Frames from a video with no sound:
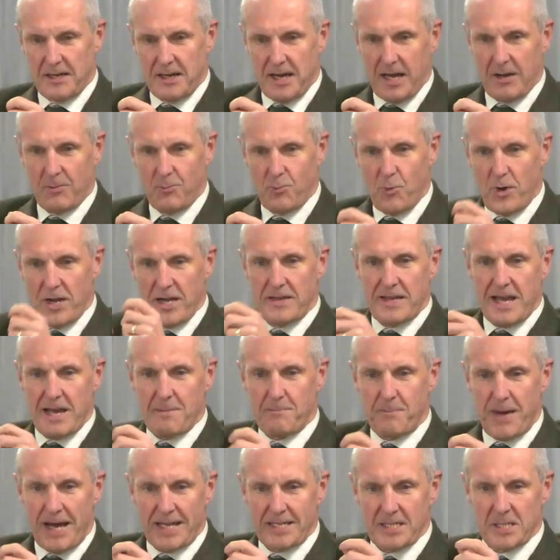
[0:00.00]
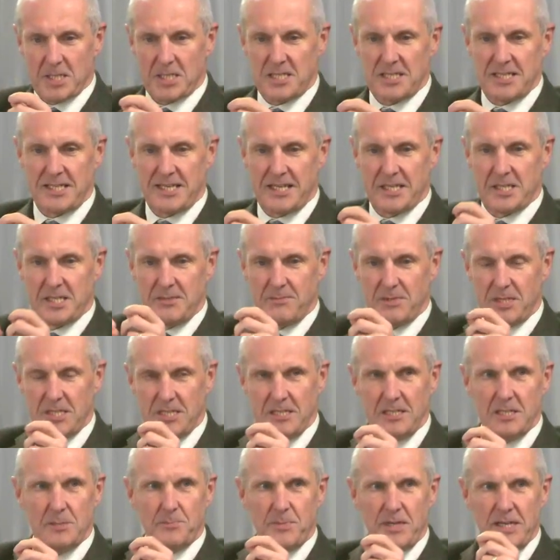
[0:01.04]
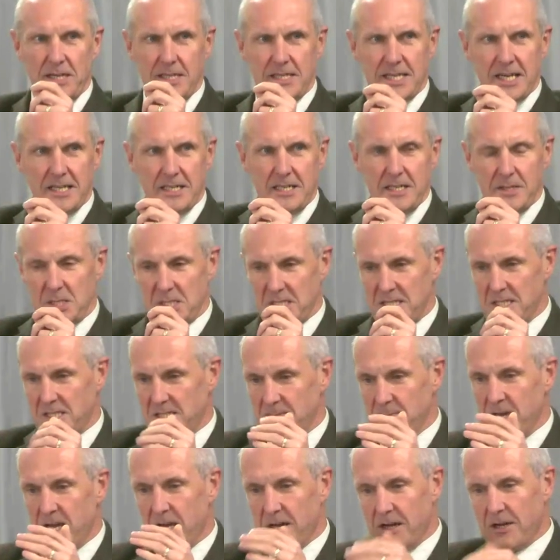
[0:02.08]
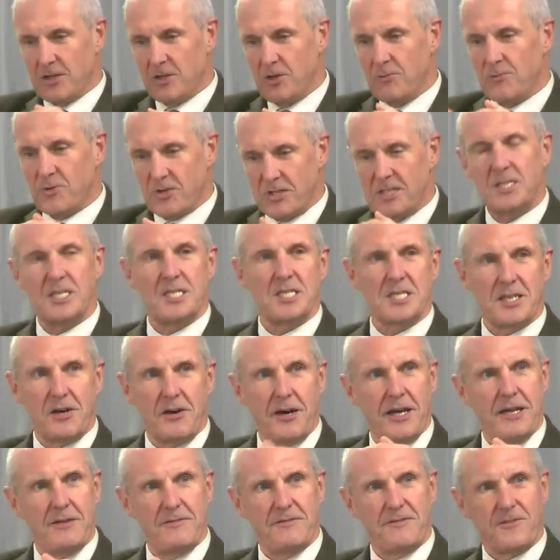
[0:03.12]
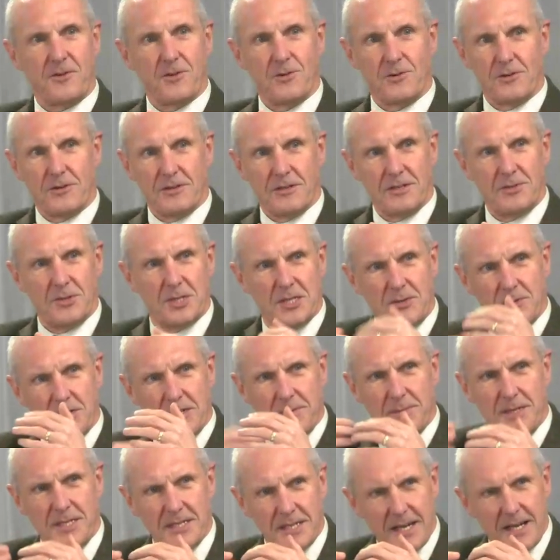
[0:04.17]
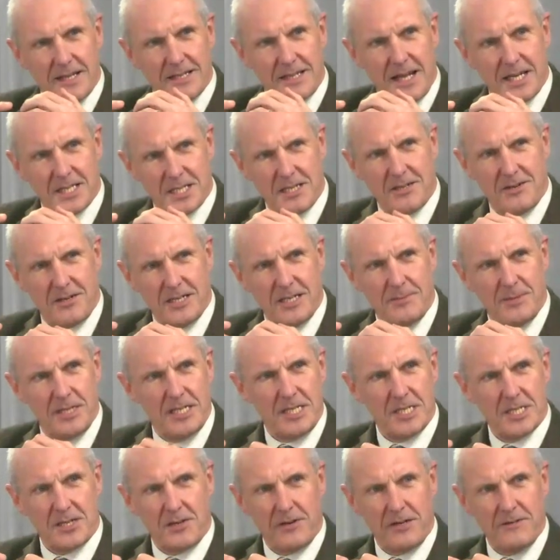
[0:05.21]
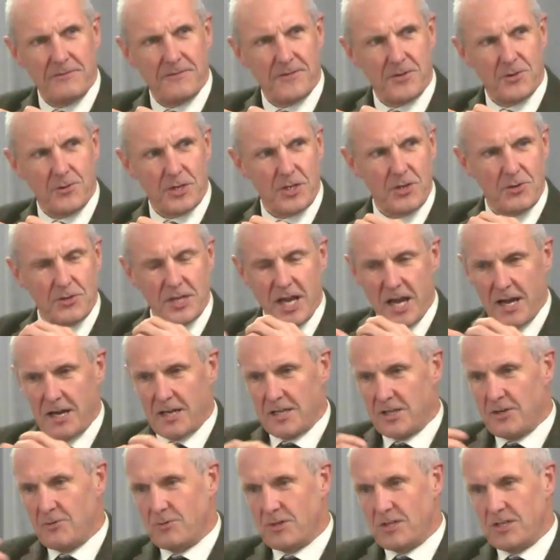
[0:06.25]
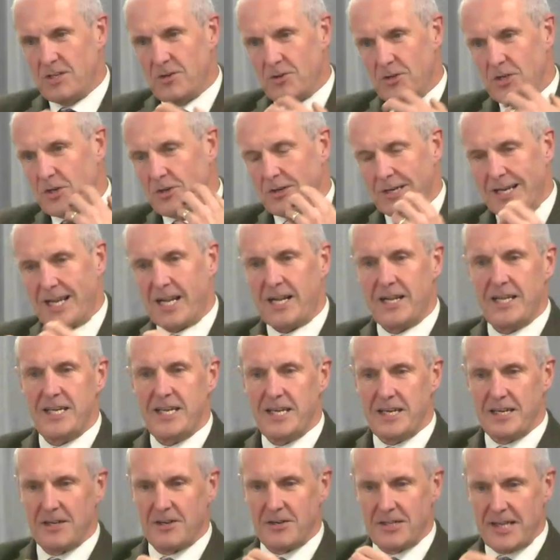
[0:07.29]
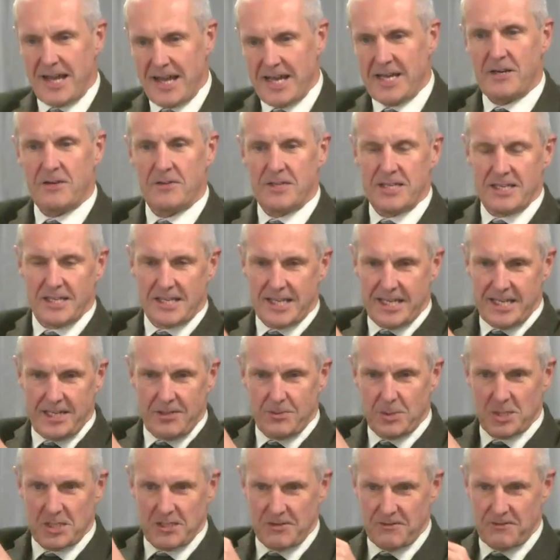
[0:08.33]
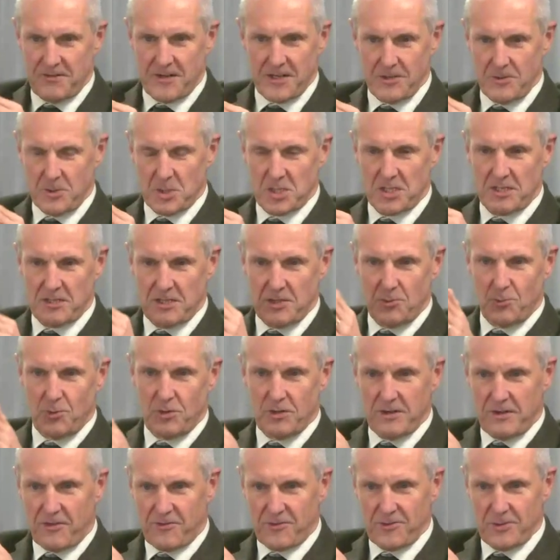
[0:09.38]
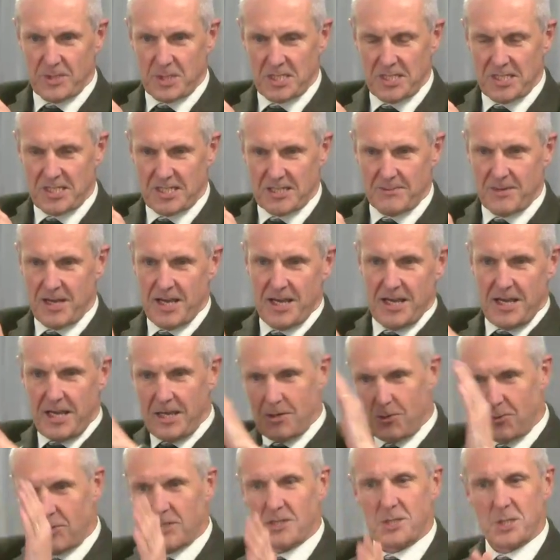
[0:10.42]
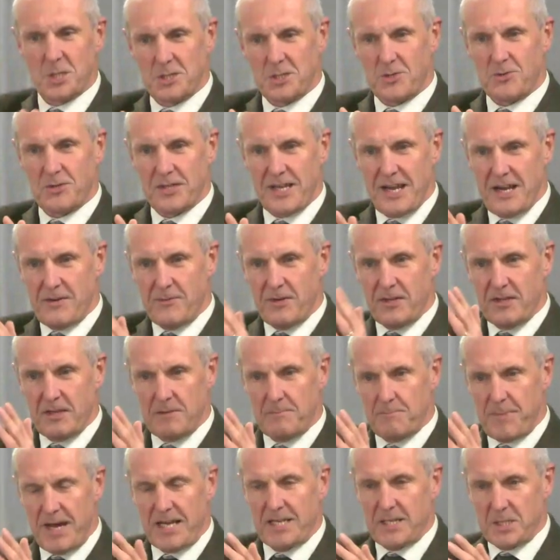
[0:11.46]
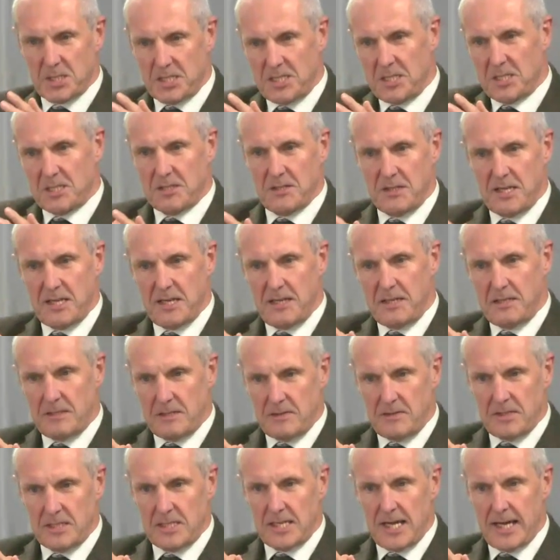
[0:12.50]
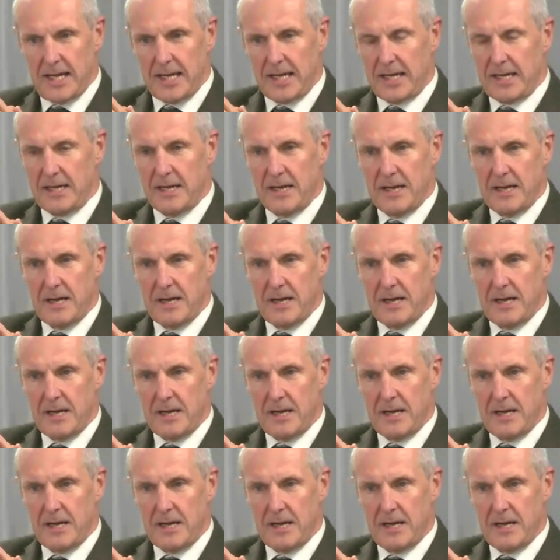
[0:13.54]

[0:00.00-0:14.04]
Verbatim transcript: and where that balancing activity is being done in the system, you've got a design flaw. You see what I mean? That's a kind of a design flaw. You're, you, are you are not clear on how the accounting flows are going to work through the system in order to ensure that everything balances at the end of the day.